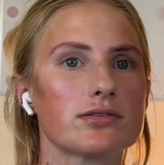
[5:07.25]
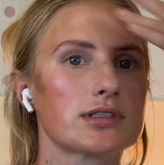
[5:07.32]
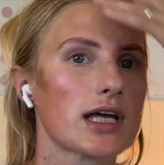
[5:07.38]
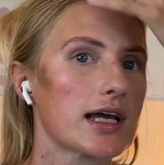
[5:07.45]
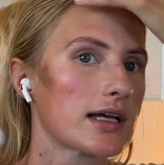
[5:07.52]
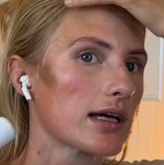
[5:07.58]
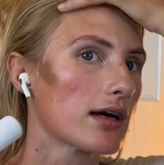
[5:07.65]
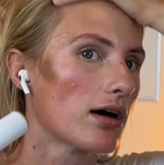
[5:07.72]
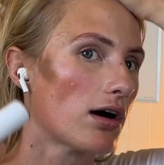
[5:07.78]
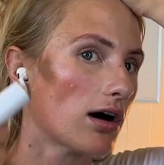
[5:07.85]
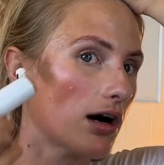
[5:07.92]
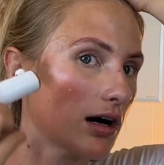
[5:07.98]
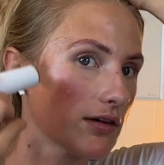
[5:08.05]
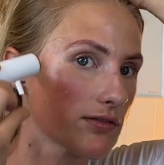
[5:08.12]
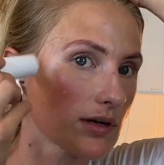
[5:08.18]
take it
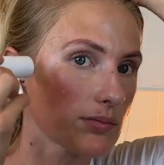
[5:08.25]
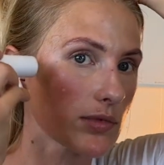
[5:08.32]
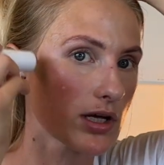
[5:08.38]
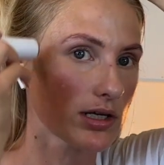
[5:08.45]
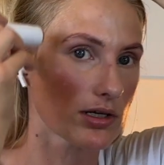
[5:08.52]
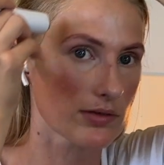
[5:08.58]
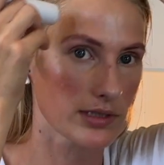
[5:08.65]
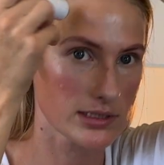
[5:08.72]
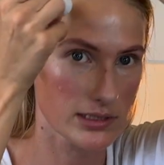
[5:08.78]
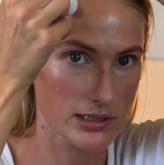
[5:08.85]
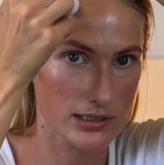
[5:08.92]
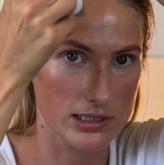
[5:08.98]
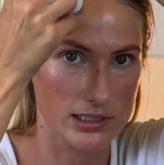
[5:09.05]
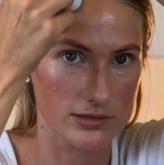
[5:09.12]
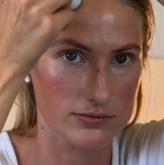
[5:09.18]
off. I'm not always
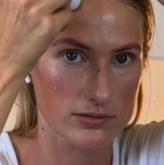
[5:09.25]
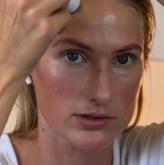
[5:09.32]
successful.